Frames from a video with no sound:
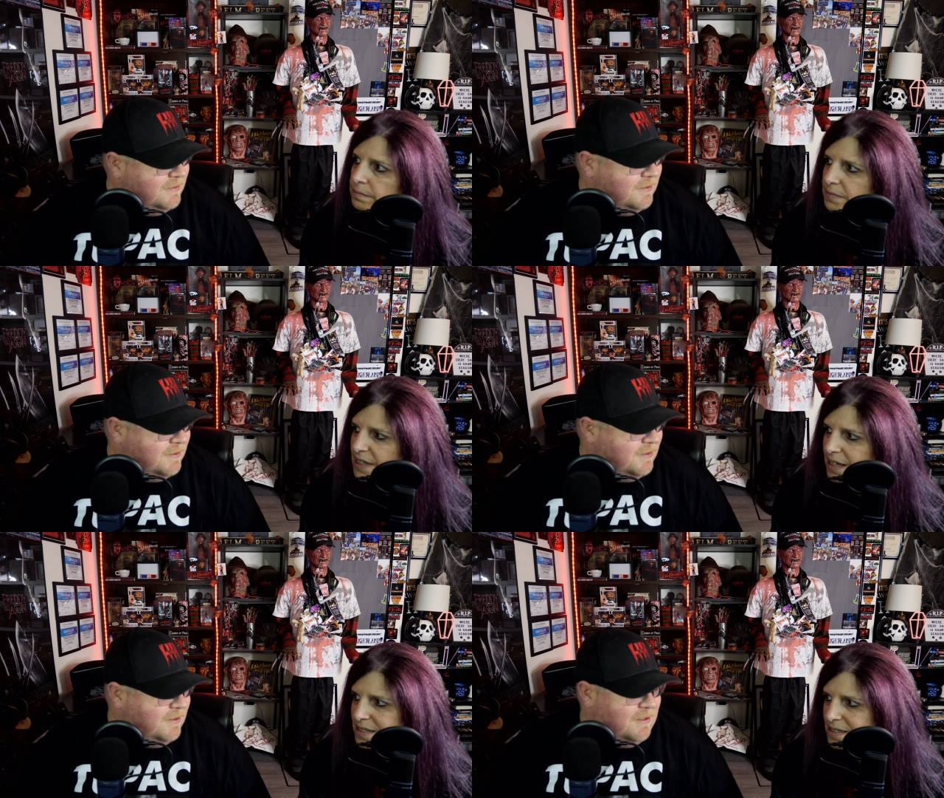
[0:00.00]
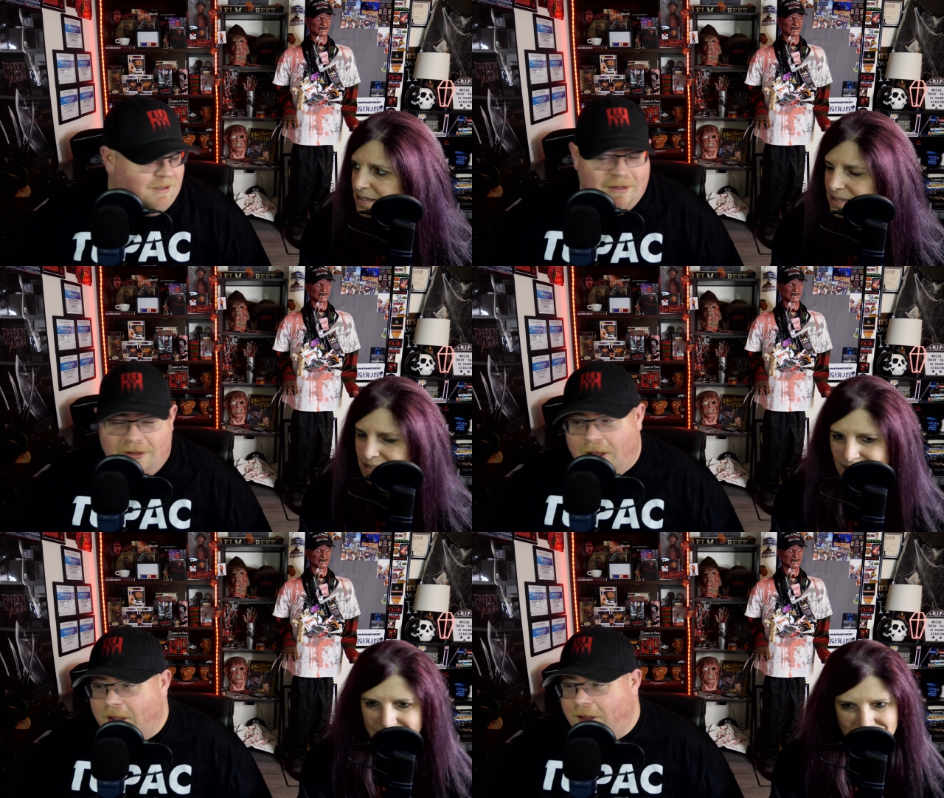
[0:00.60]
Speaker 1: Yes.
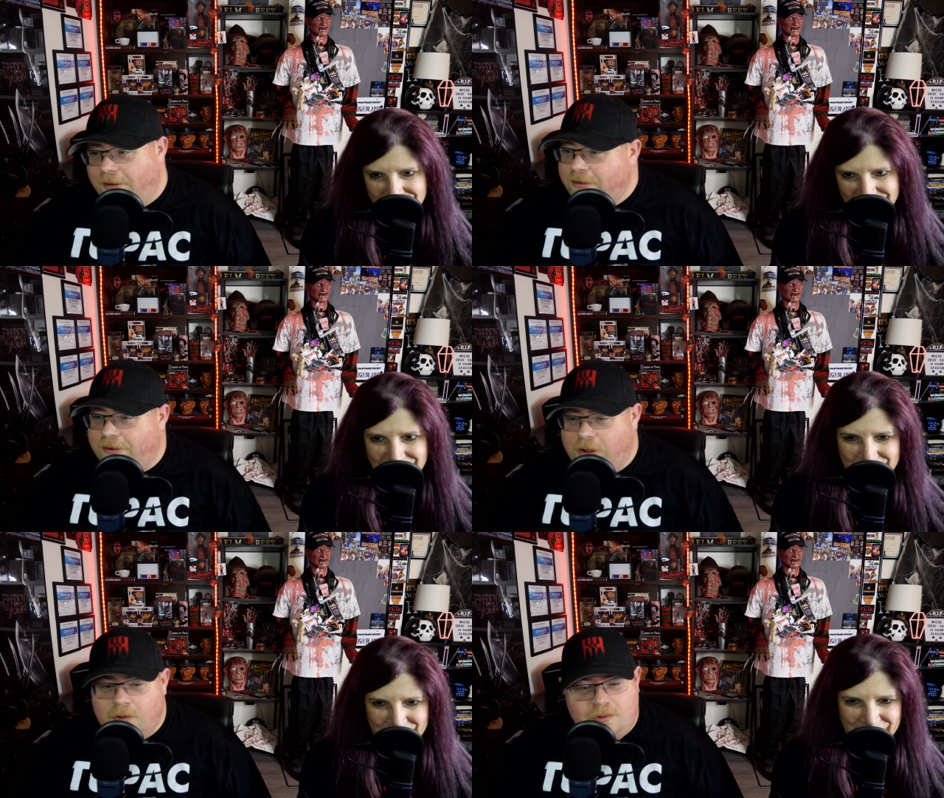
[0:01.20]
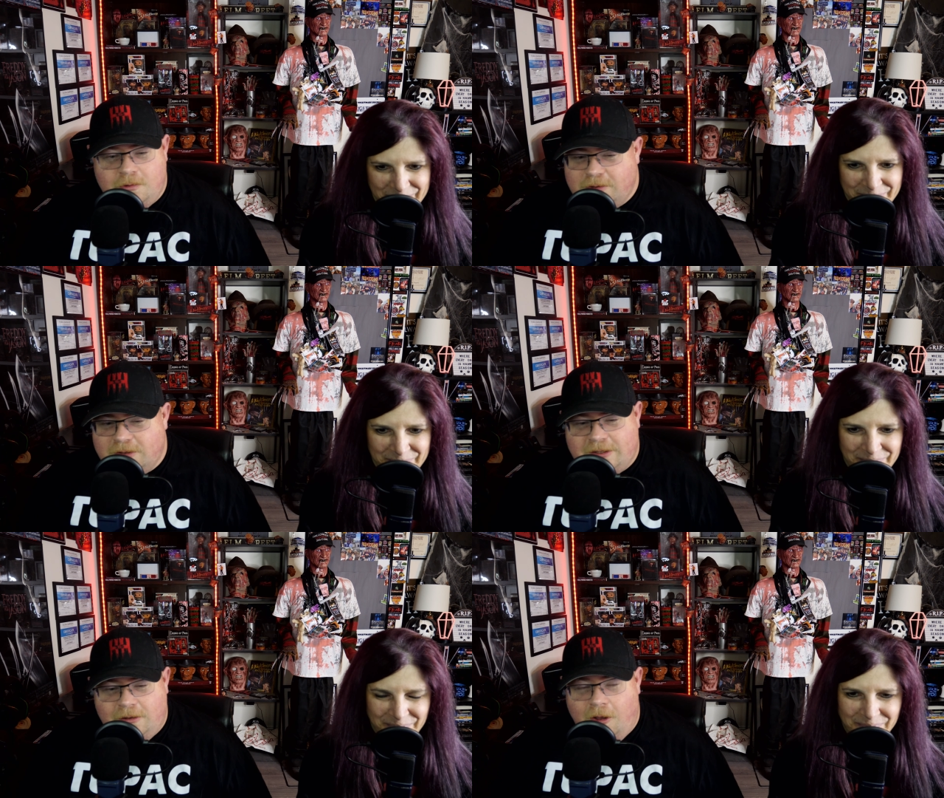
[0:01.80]
Uh, the usuals are
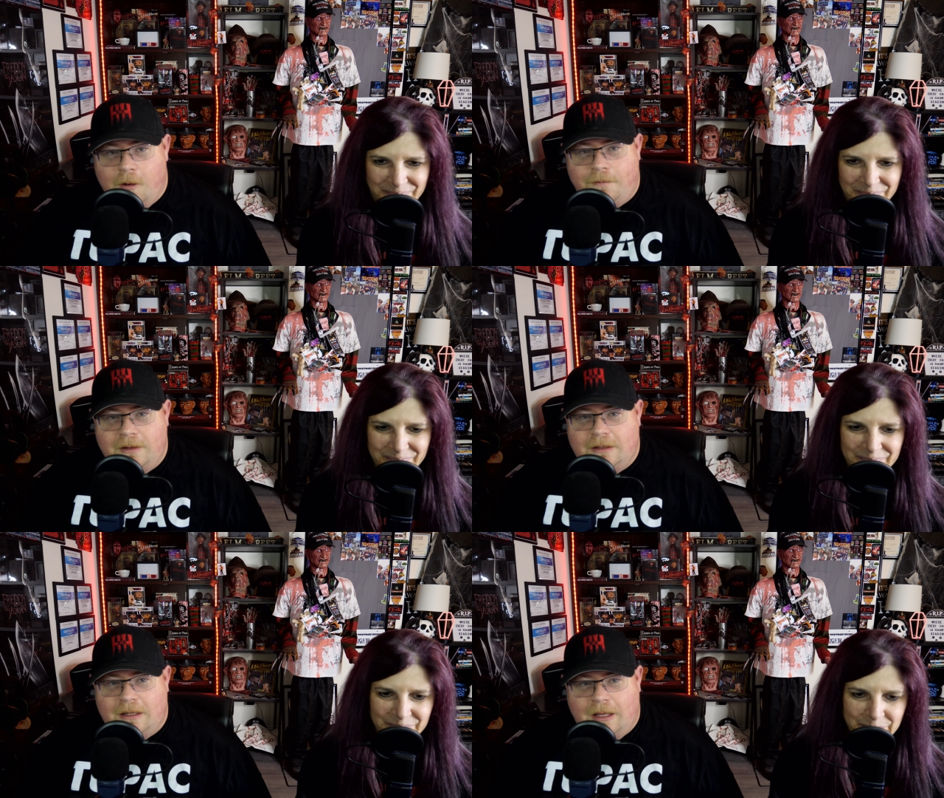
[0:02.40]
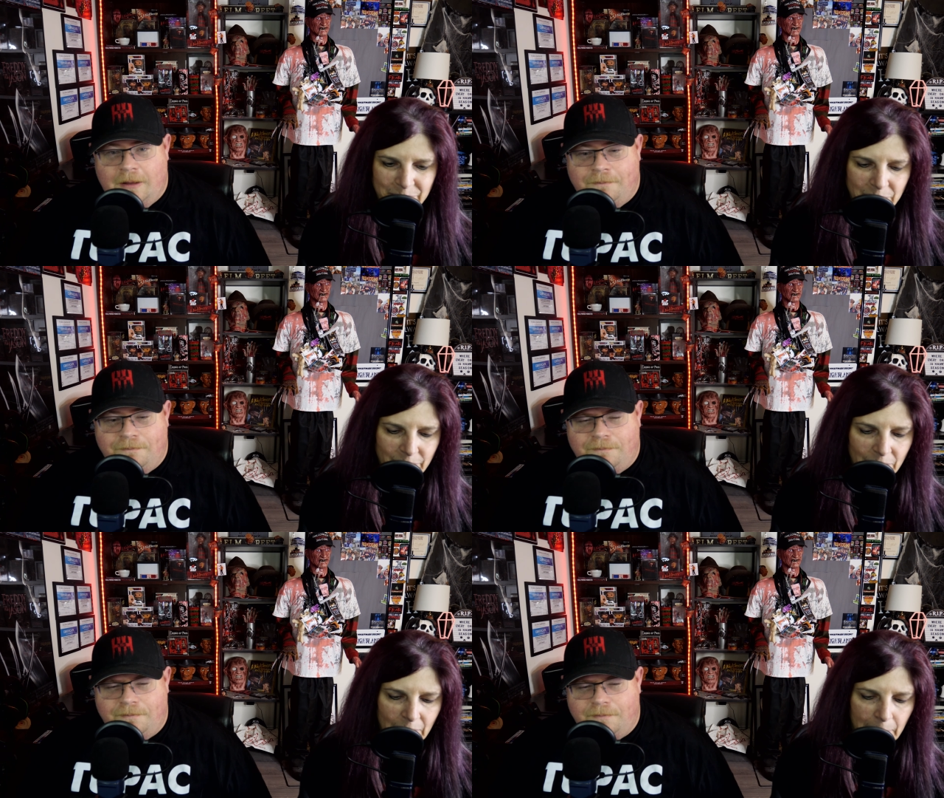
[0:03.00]
still open. I'm
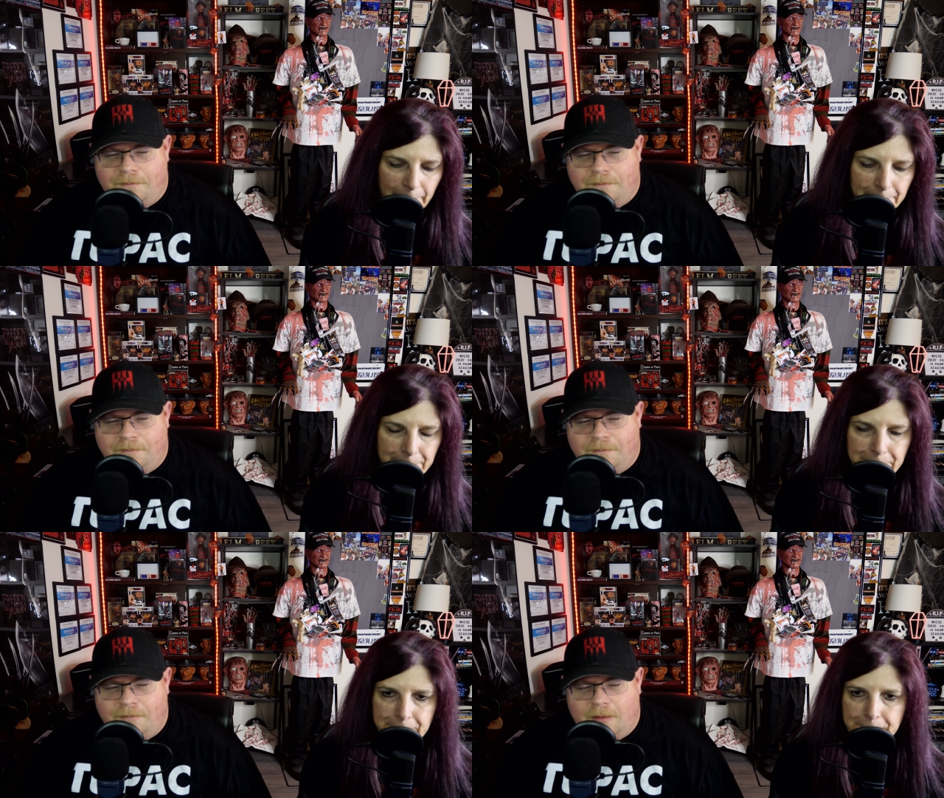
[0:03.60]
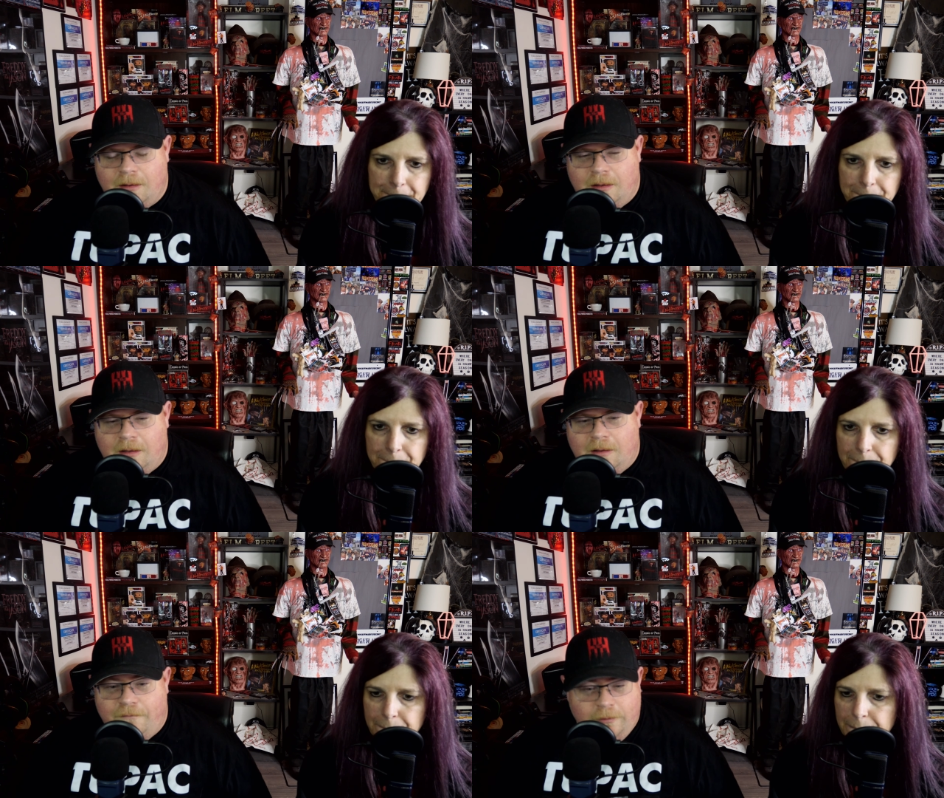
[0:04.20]

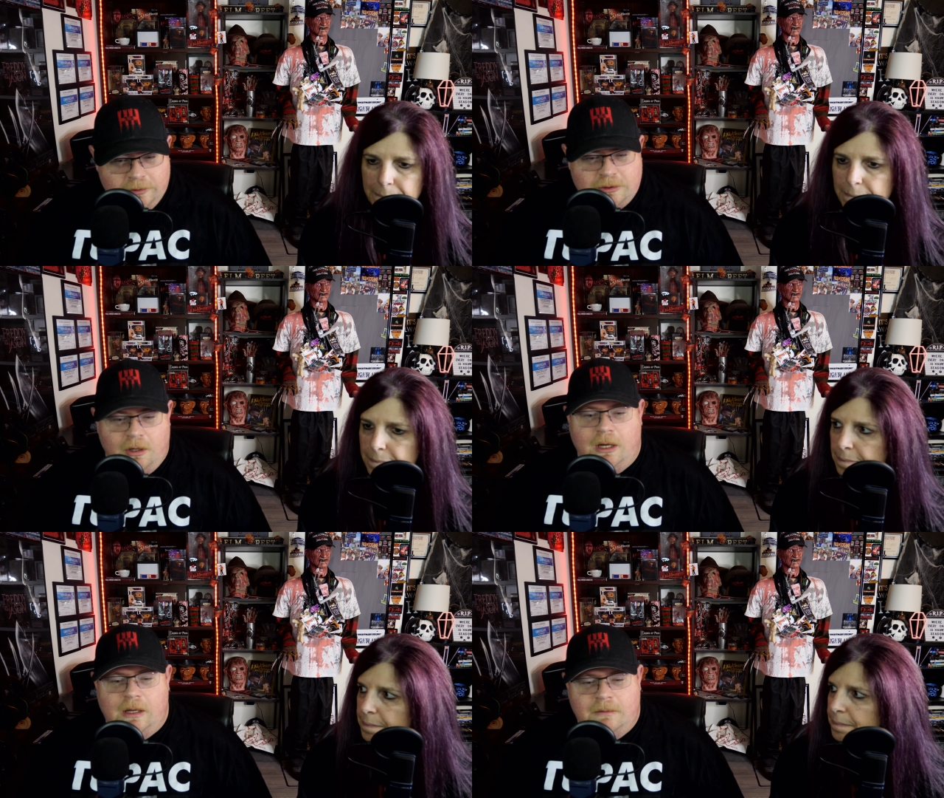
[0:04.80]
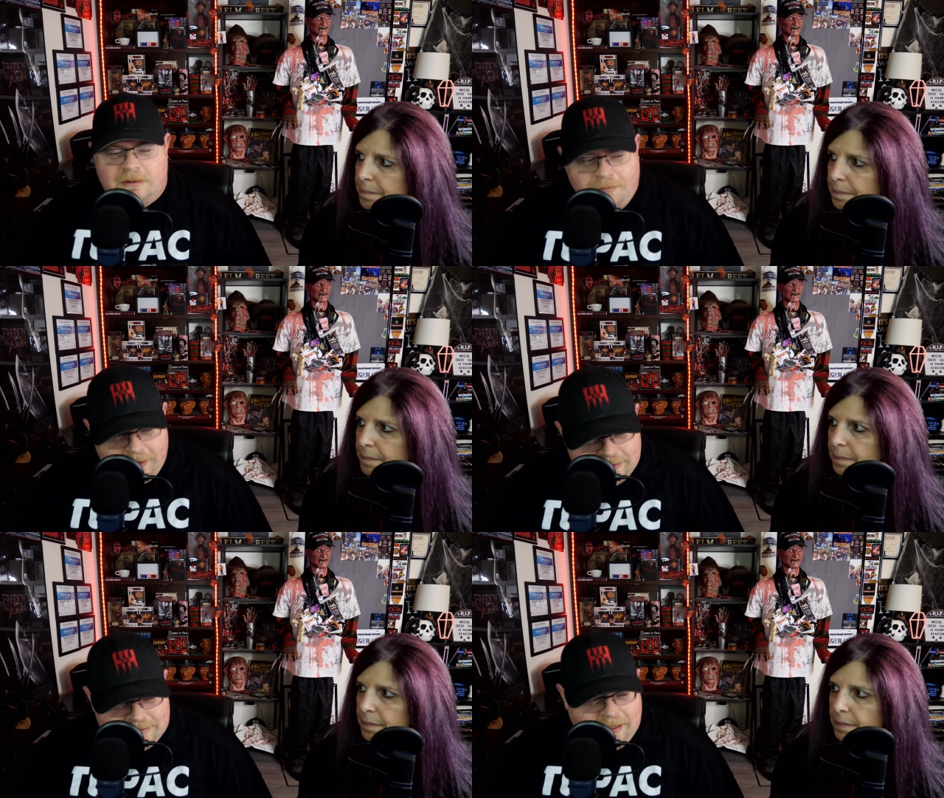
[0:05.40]
Field of Screams, Brighton
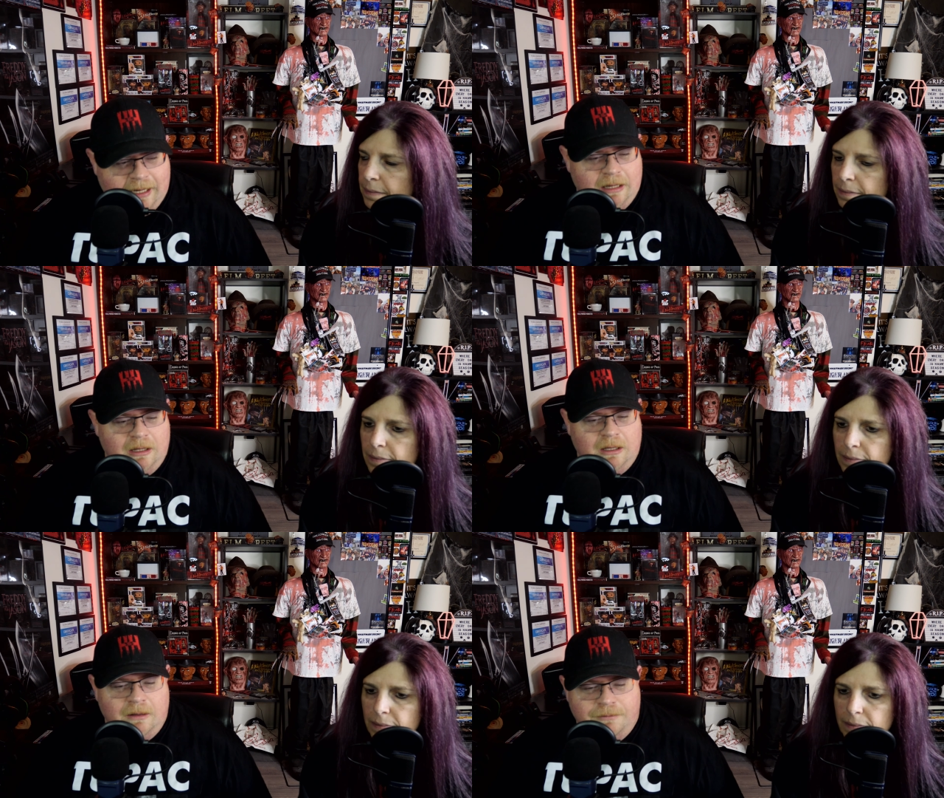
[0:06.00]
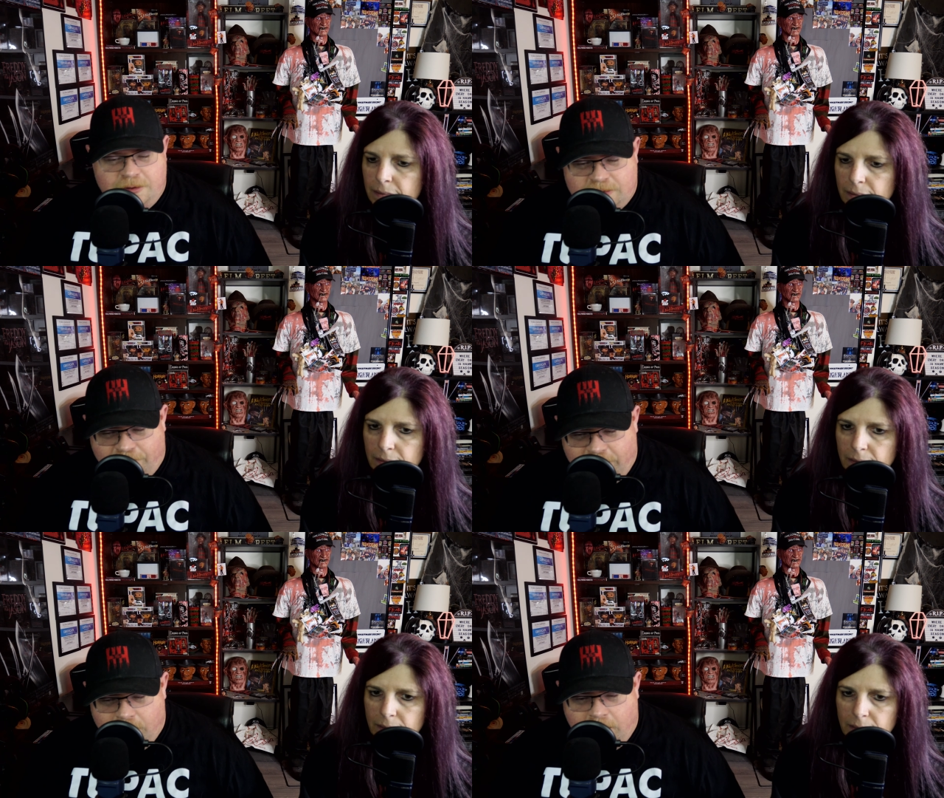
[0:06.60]
Asylum. There's a
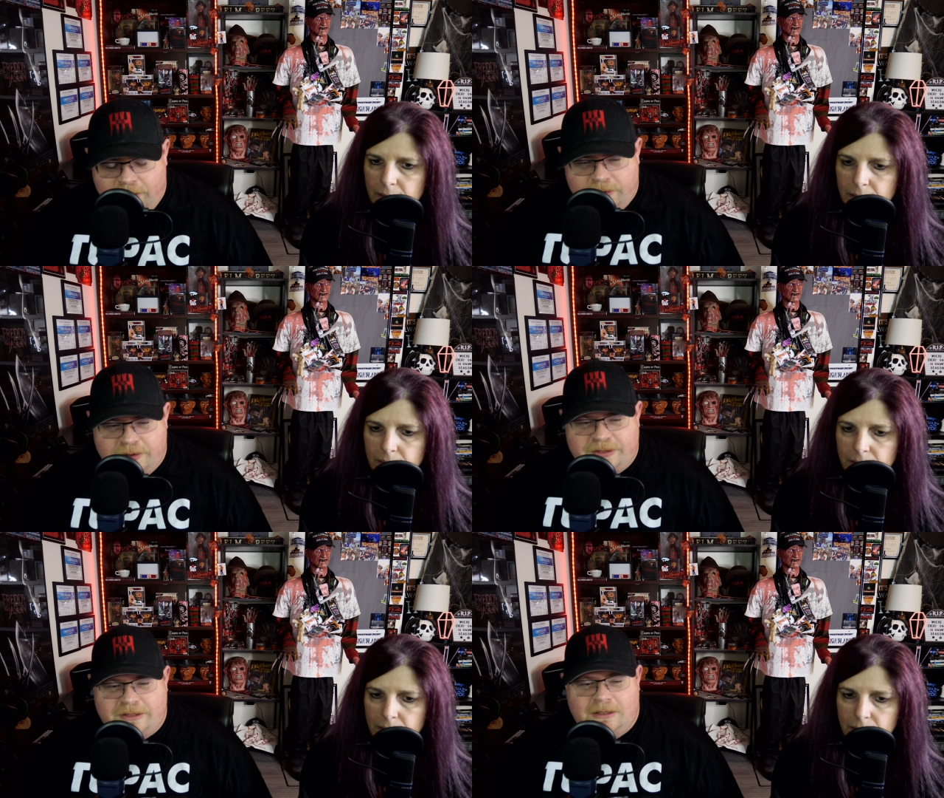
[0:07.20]
few others.